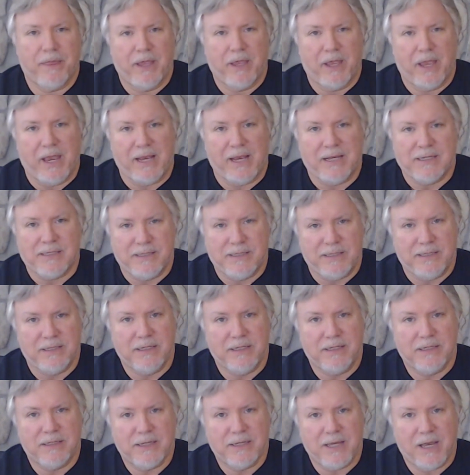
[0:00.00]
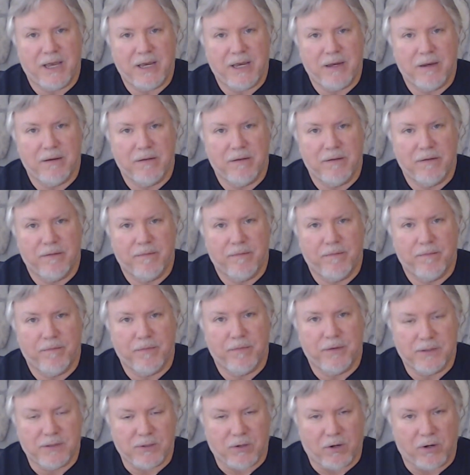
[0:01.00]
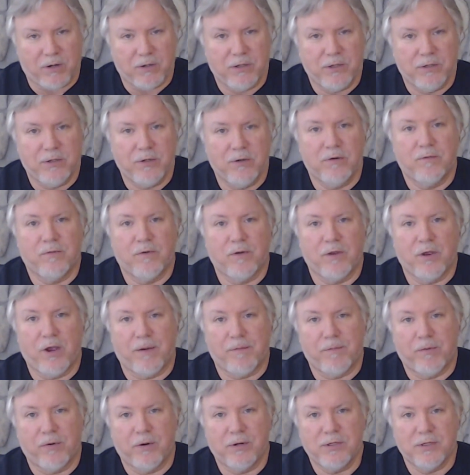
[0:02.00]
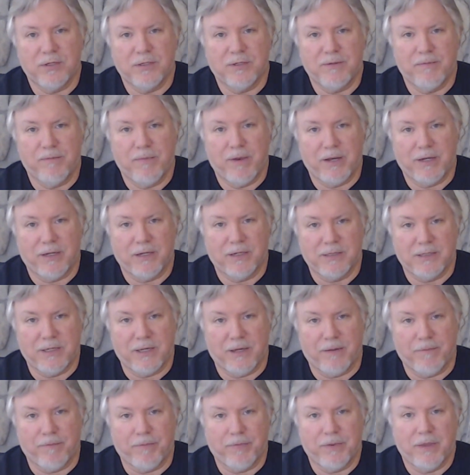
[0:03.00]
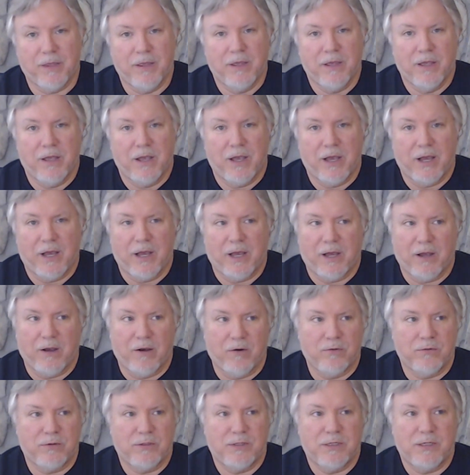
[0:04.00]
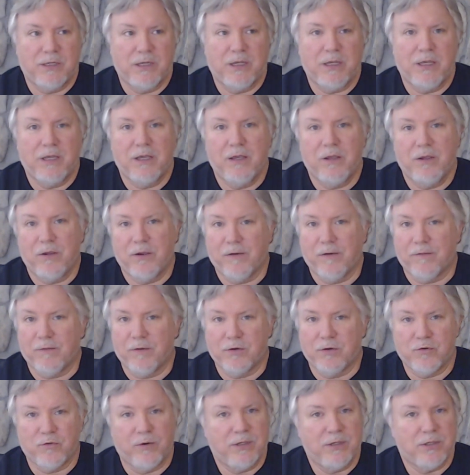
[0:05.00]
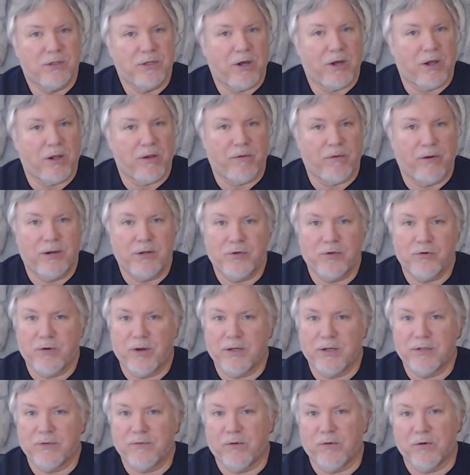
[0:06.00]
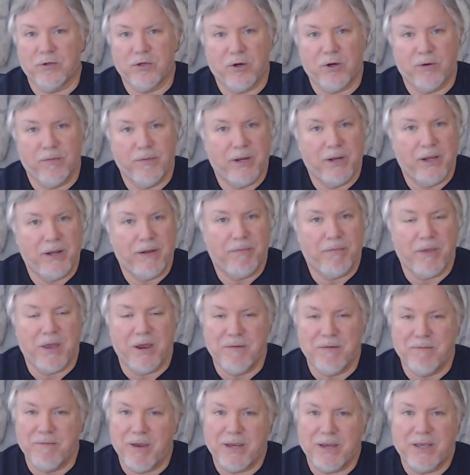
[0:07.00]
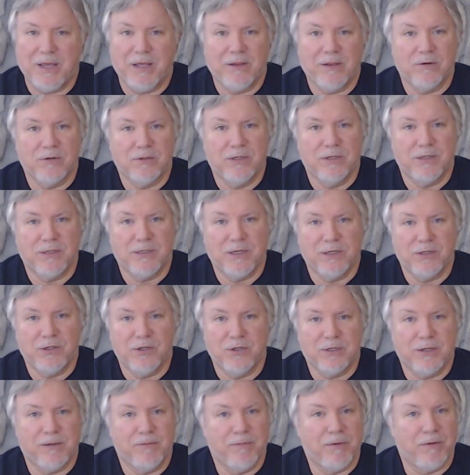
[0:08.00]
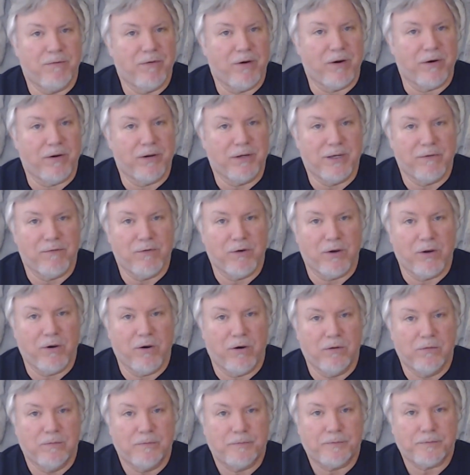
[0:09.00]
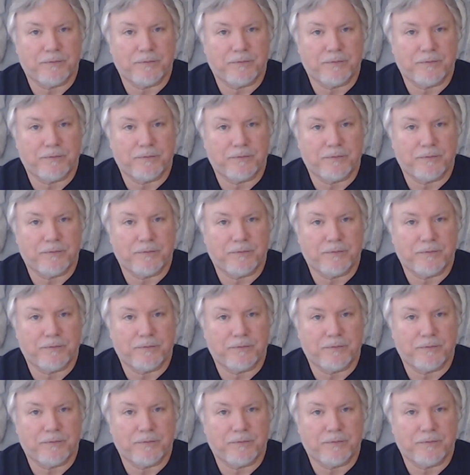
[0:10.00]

It's easy to say. It's hard to do for the operations and maintenance team. OT, you have to treat, tolerate, transfer, or terminate. Making those decisions can be very difficult.